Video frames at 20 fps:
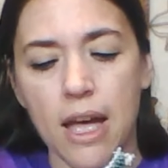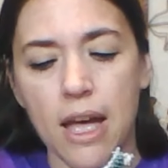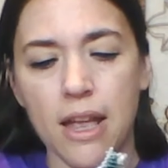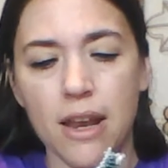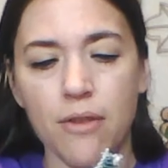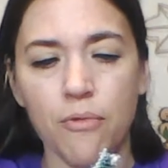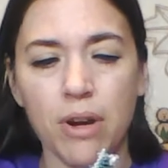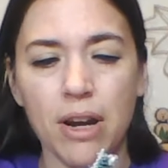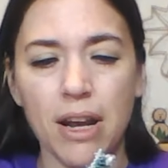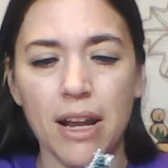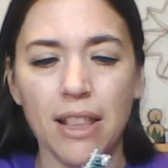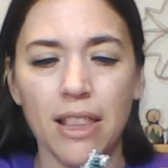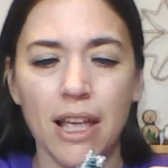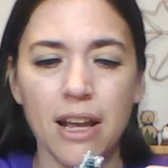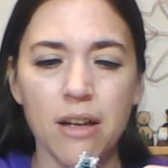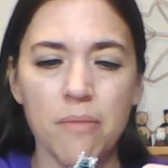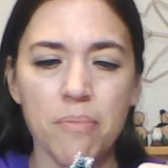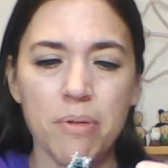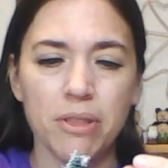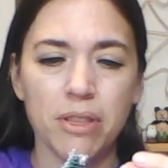And what I
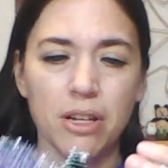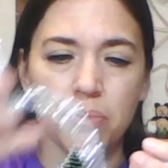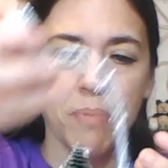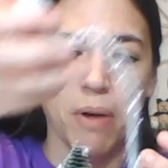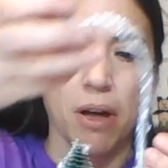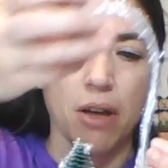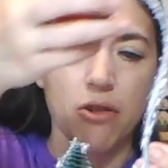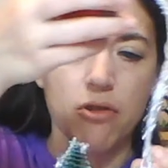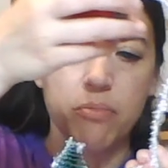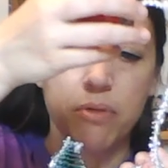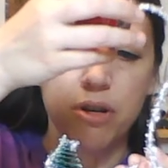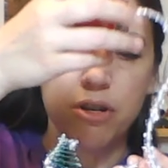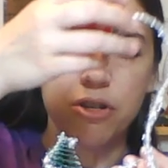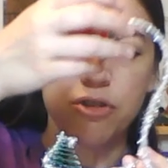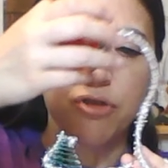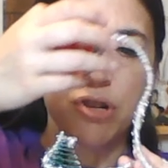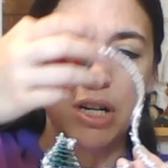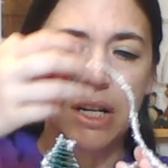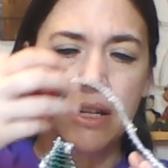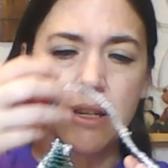like about these bottle
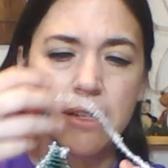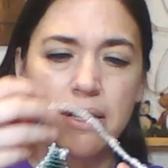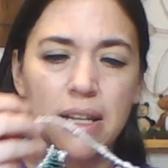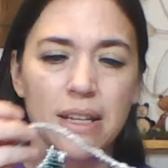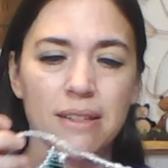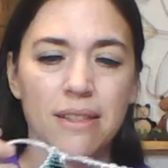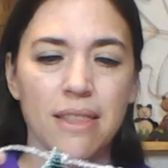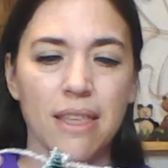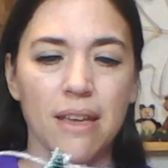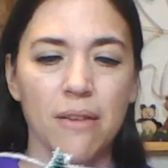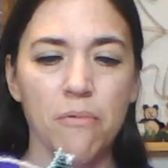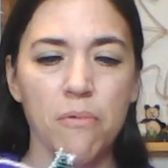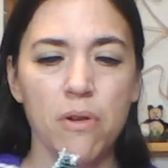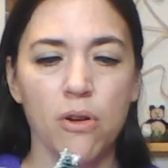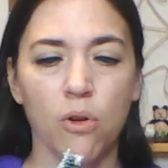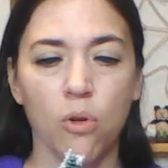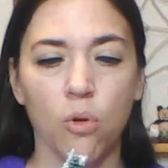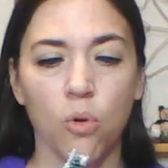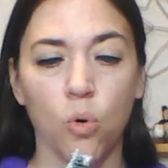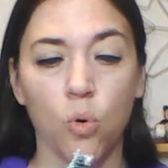brush trees is they
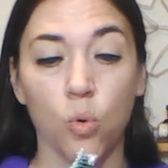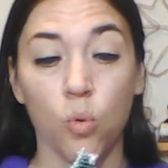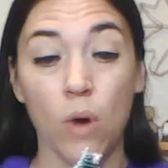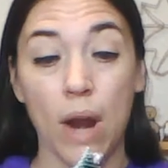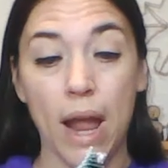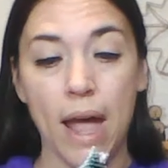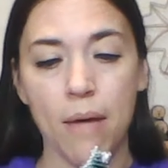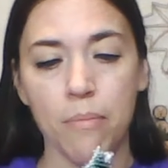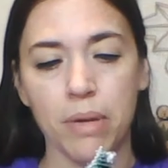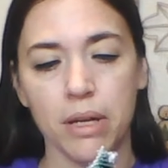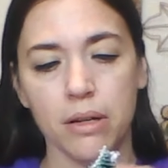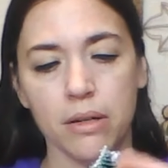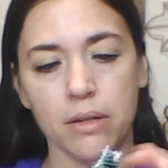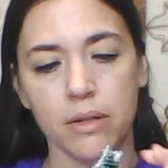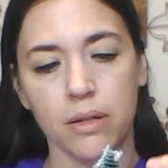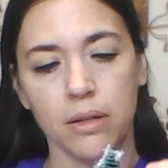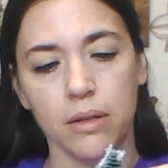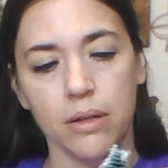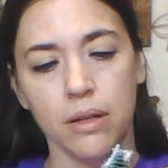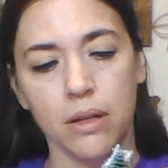will grab
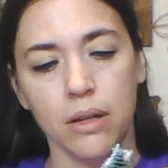it,